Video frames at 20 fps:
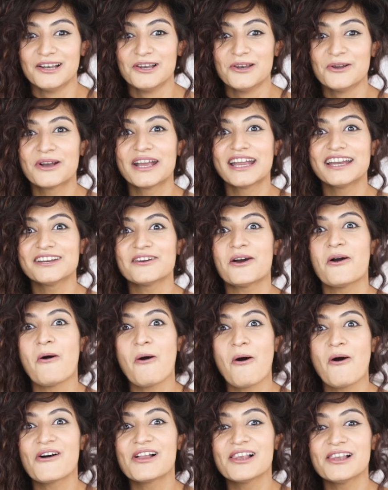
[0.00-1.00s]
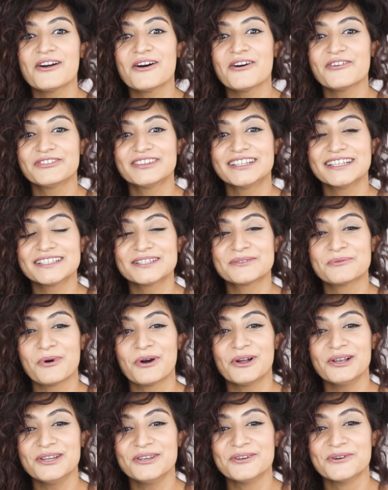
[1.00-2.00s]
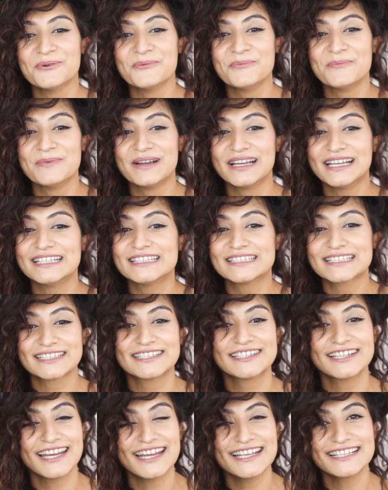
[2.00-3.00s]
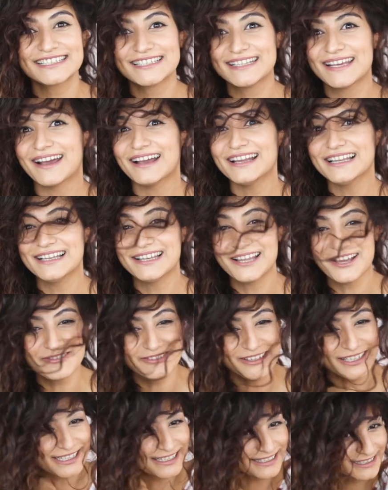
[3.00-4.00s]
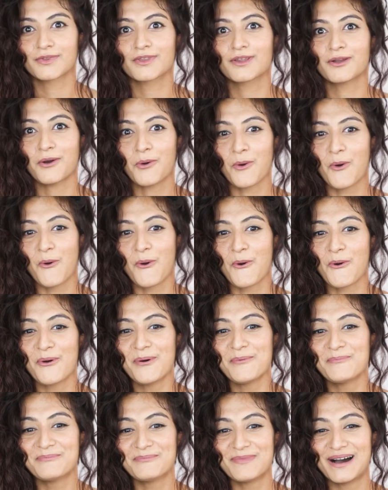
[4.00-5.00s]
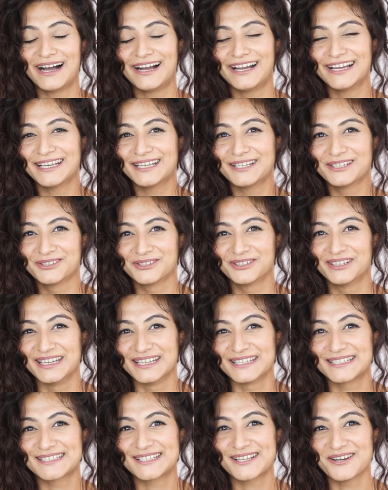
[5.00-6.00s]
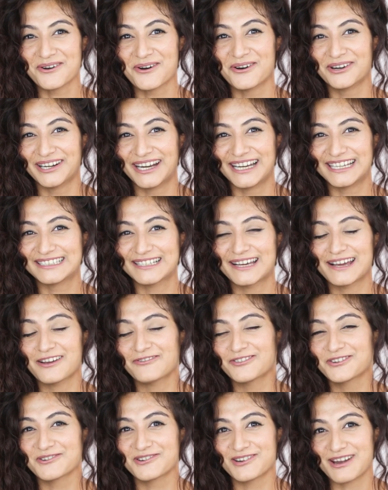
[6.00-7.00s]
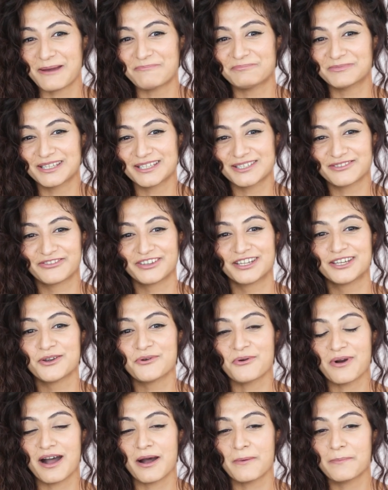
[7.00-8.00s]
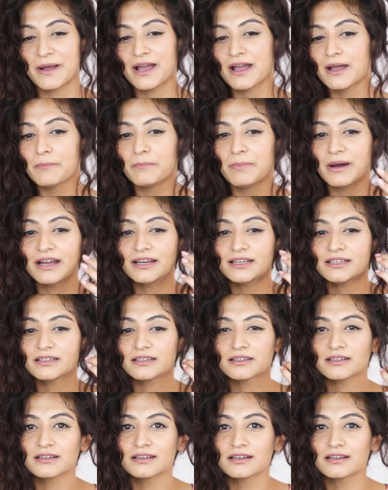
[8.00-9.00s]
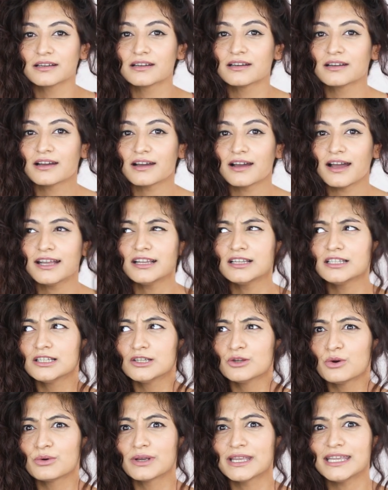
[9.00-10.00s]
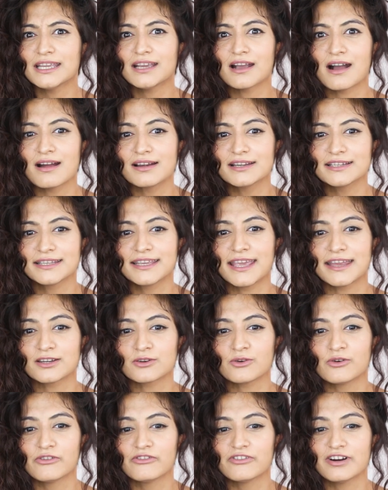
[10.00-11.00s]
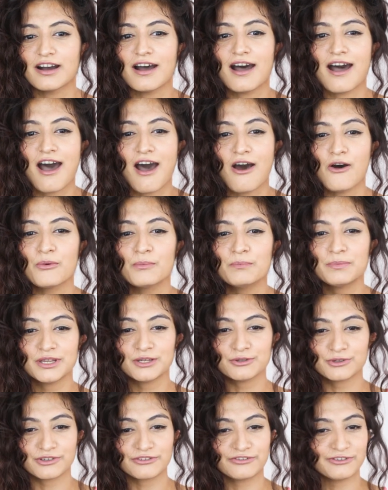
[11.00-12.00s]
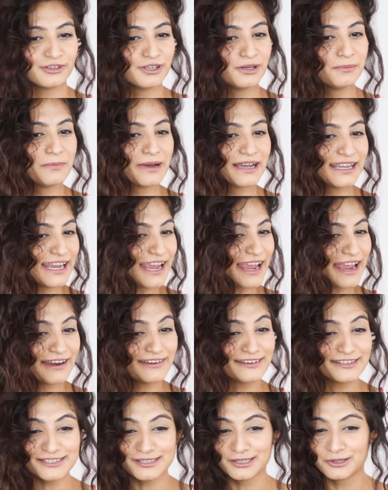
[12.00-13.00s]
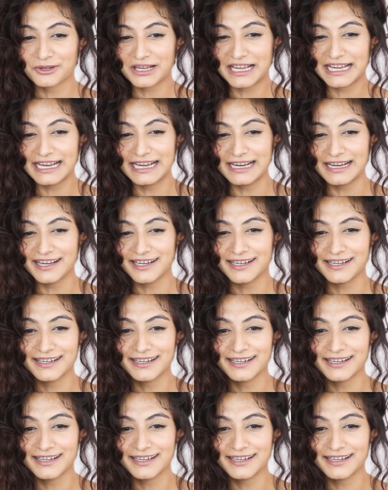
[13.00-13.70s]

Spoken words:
Look at all of this volume. It's crazy. I love it. Oh my goodness. All right, I have to wrap this video up, but I low-key can't get over how beautiful my hair is looking.